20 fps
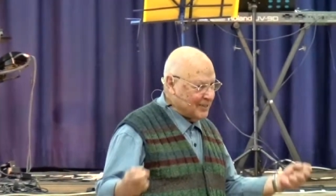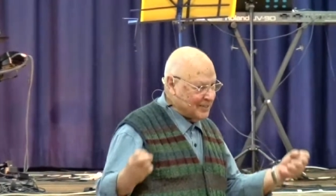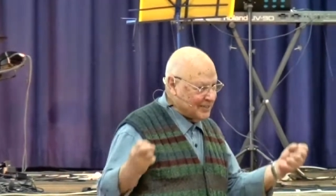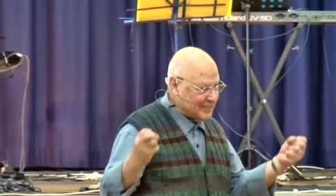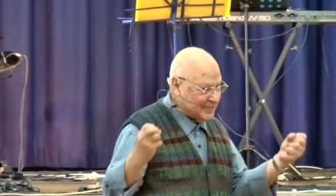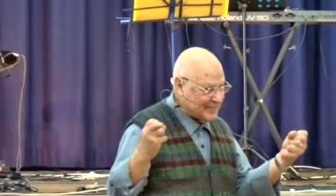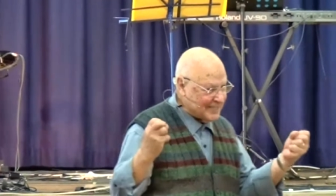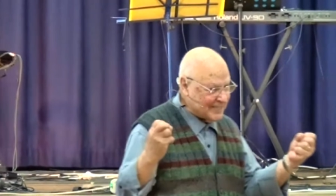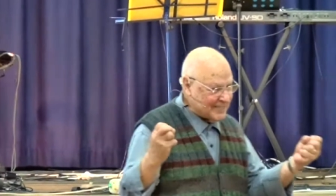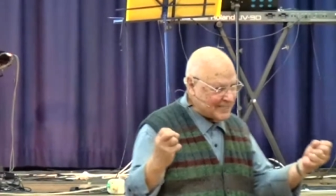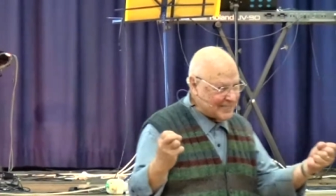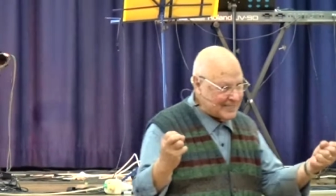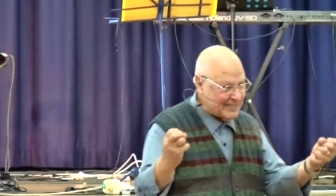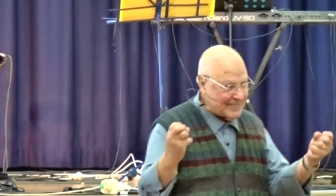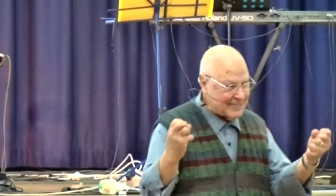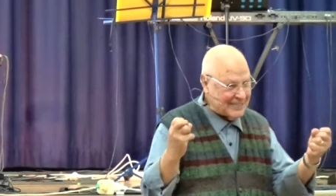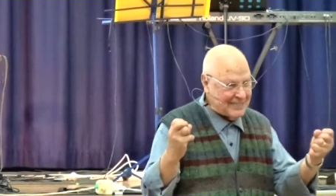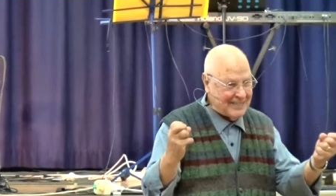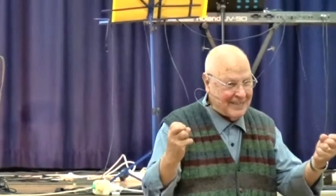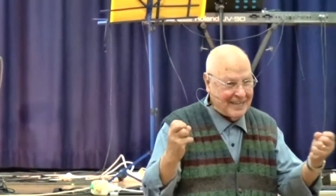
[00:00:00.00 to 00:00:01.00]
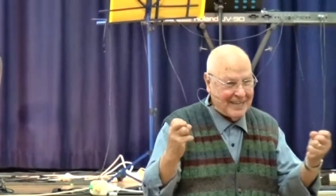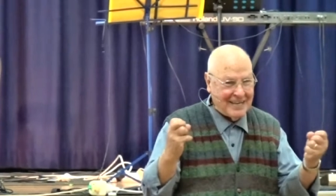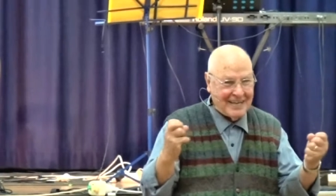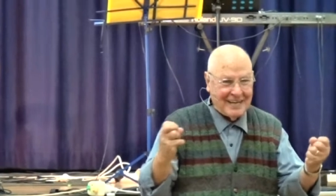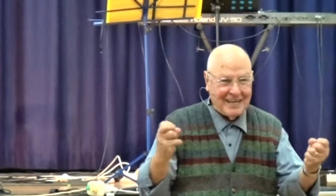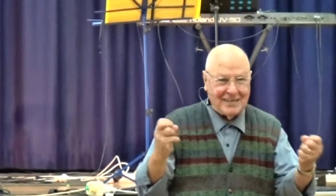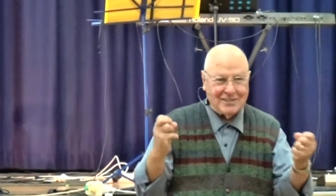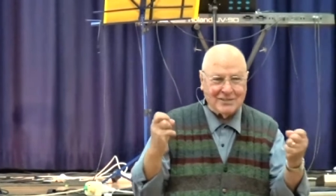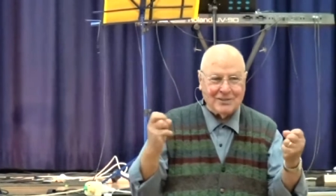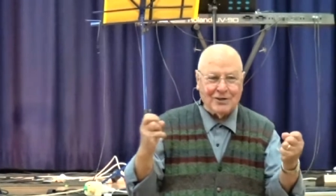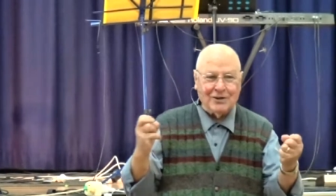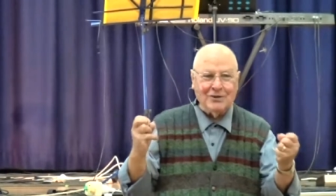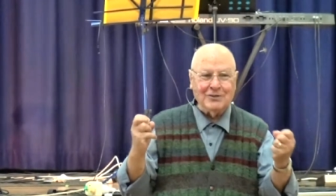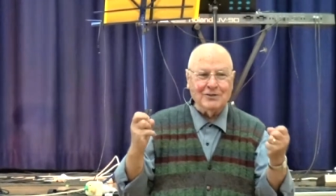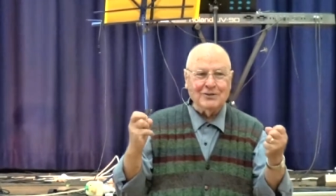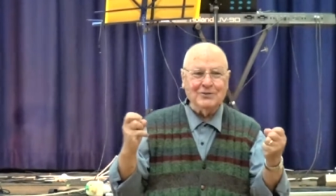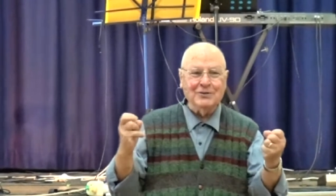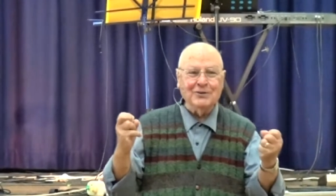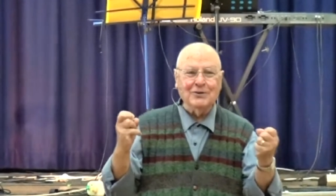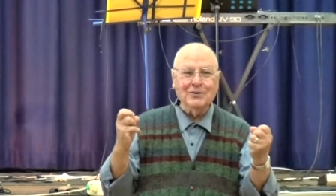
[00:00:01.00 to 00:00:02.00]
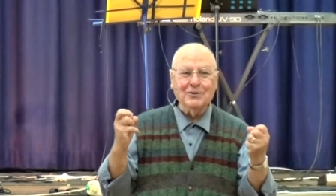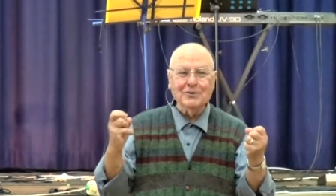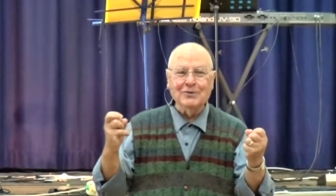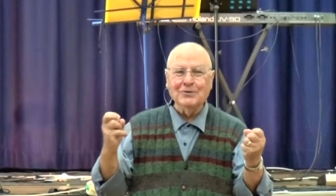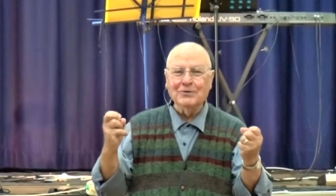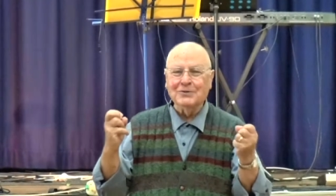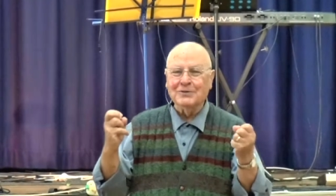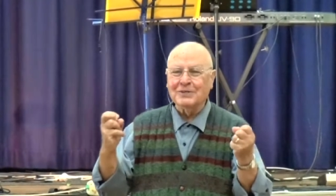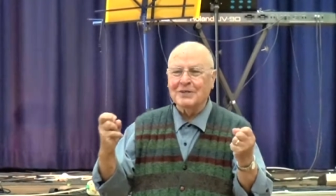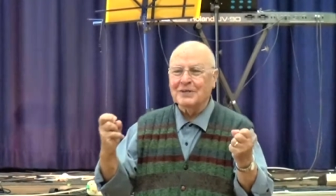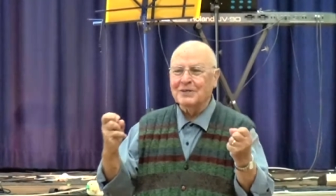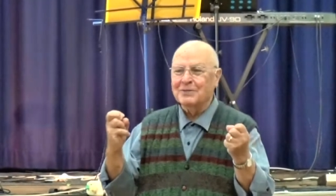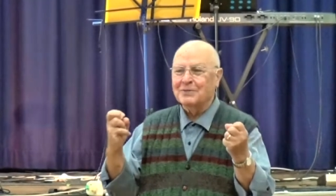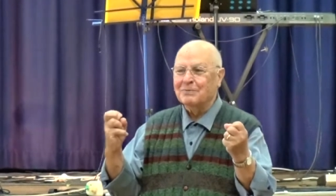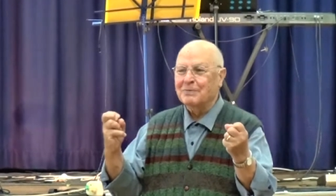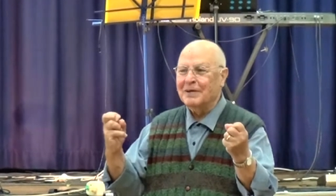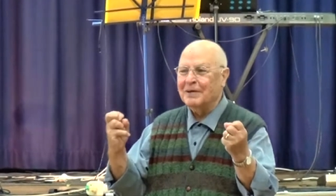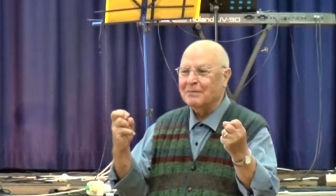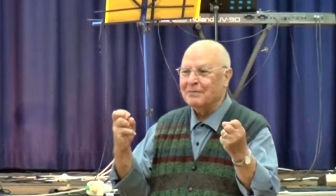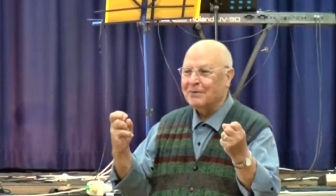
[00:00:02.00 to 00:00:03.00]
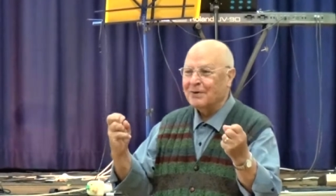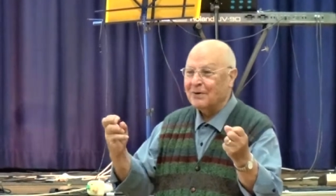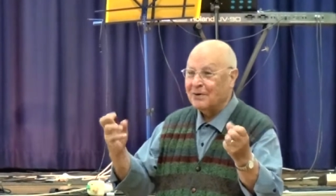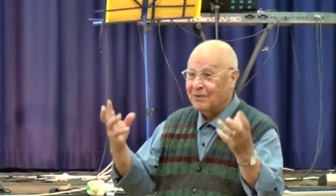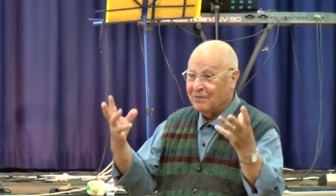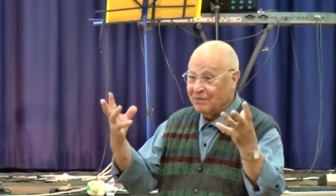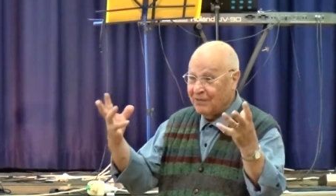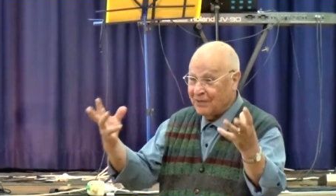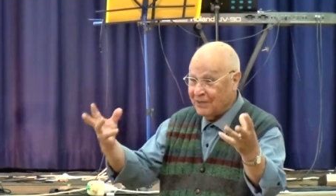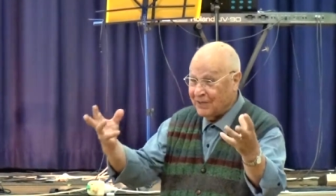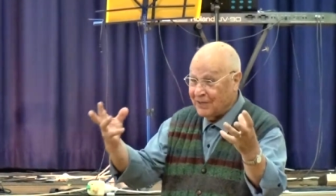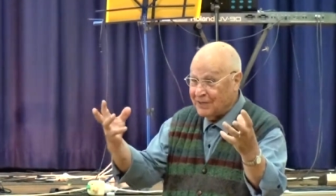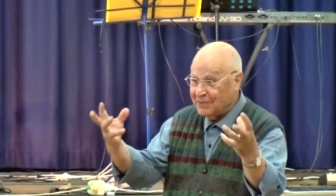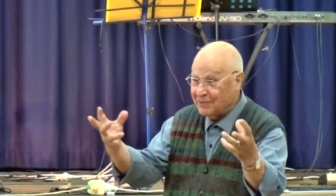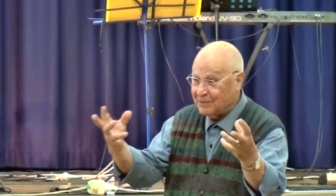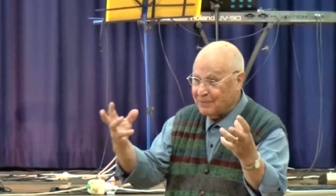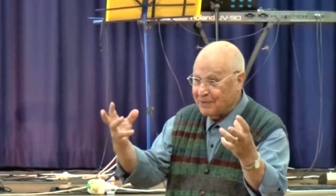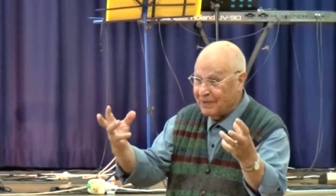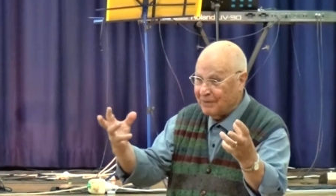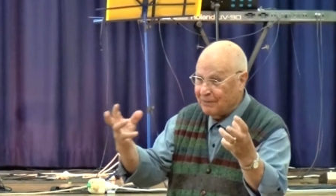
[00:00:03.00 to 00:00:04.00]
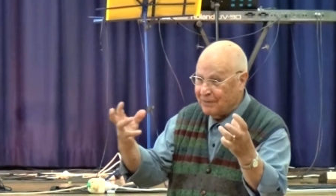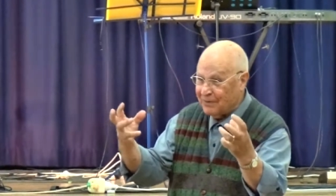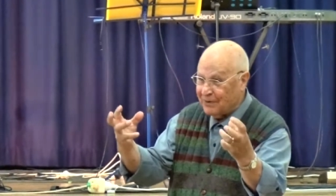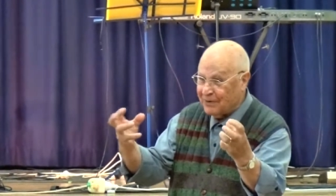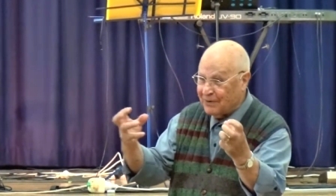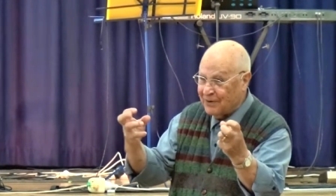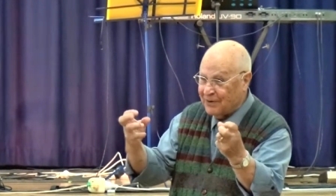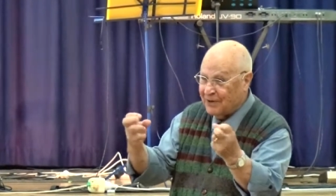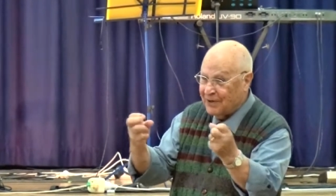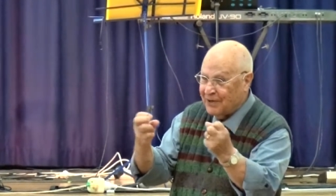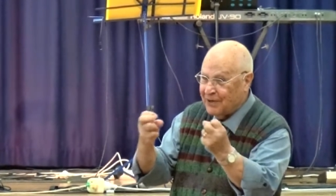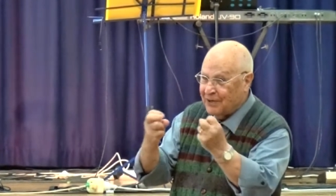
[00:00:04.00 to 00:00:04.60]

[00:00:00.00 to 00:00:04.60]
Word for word: Is God is going to use these people, these people,